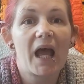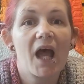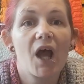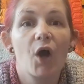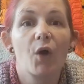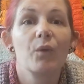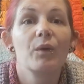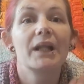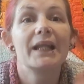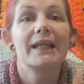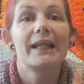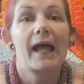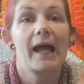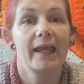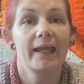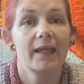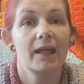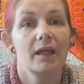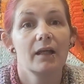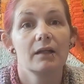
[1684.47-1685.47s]
Oh,
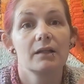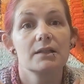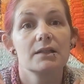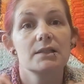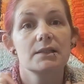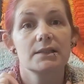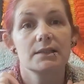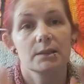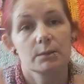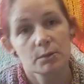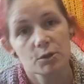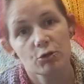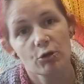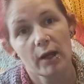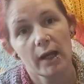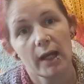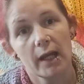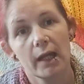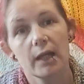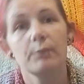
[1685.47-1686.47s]
like,
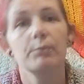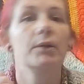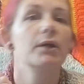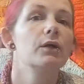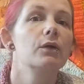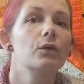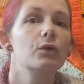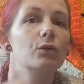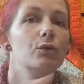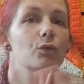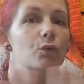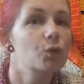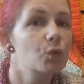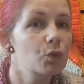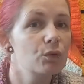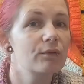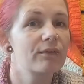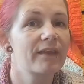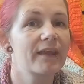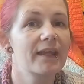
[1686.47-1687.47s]
subscribe,
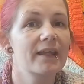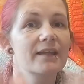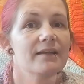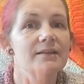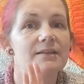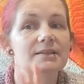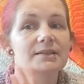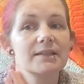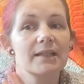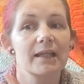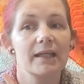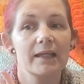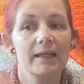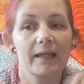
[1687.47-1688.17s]
all the things.